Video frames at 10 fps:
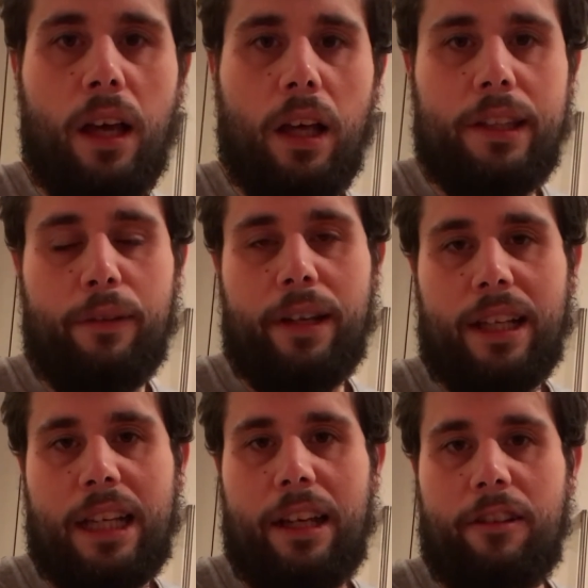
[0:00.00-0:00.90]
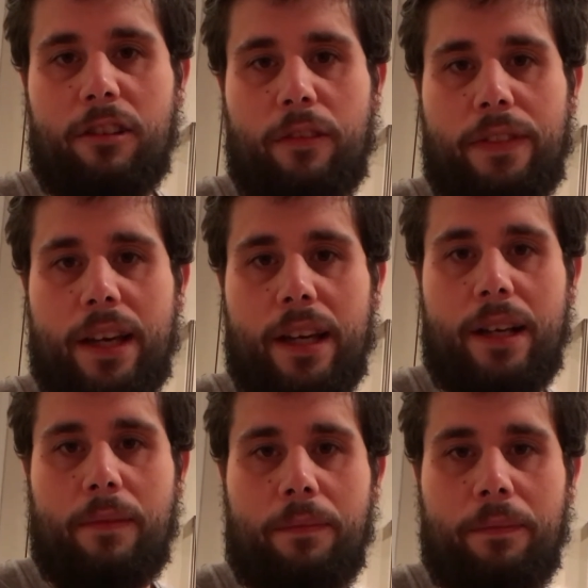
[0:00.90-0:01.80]
So we're going to carry on with
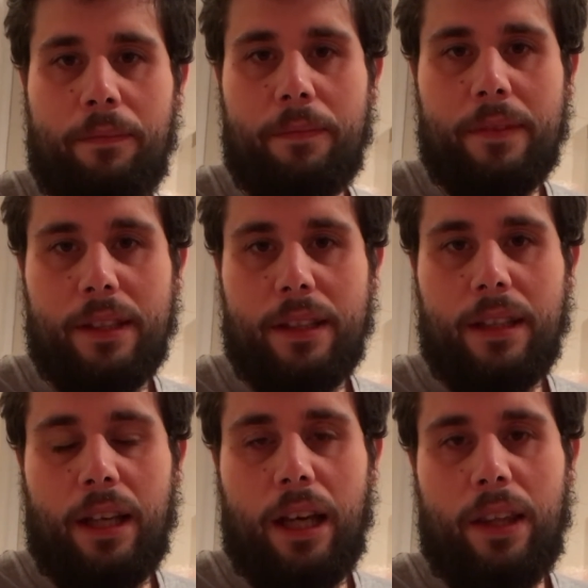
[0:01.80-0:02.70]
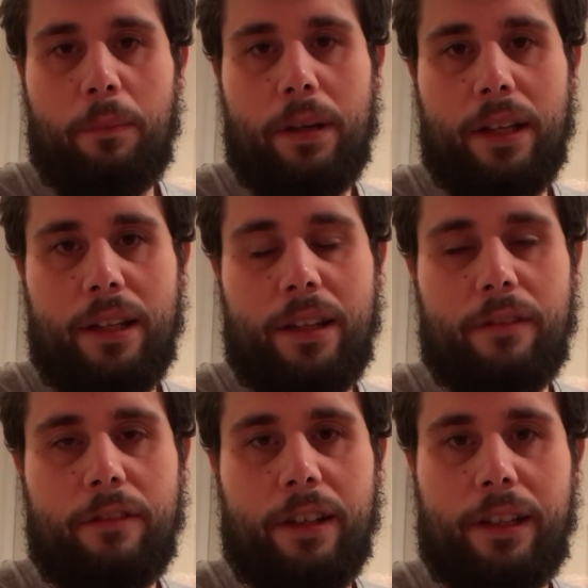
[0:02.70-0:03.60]
that and then put it into the
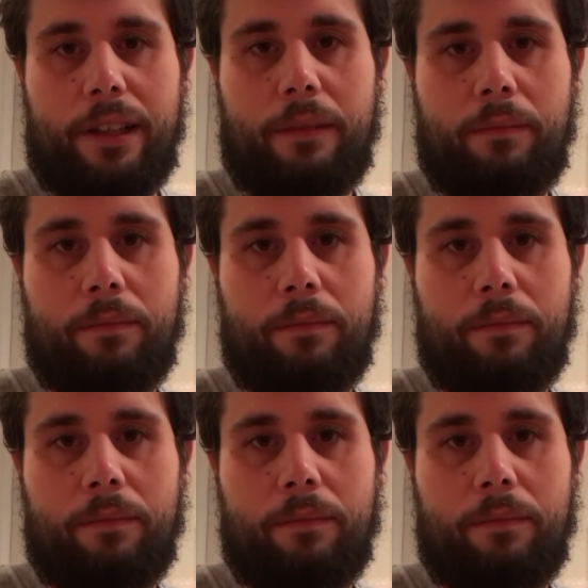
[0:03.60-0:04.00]
fridge.